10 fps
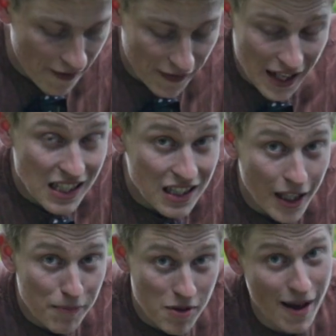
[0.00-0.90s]
If it is the
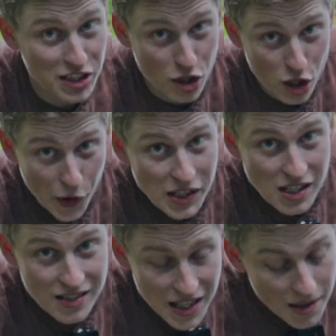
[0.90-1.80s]
clips, I'm actually curious
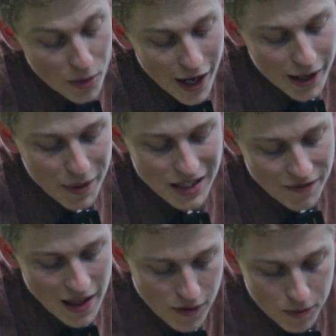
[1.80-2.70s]
to see them break because
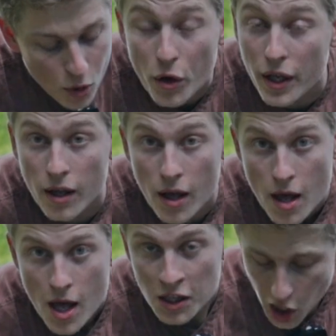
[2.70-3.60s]
I've never broken
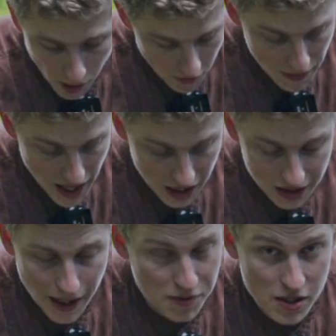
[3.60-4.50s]
the carbon fiber nylon
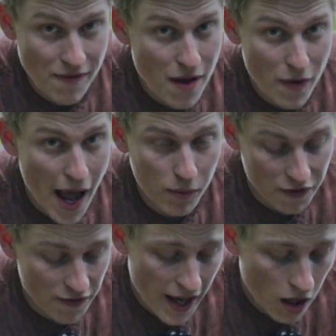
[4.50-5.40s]
clips. I've never had
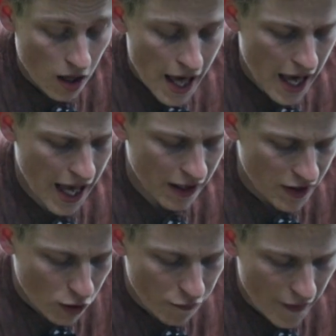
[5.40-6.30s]
one fail, and if
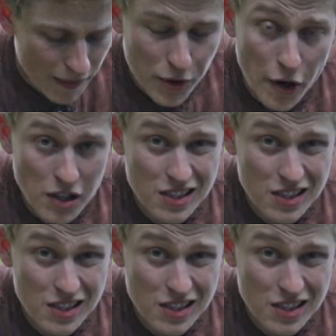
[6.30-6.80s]
they do fail, I'm curious to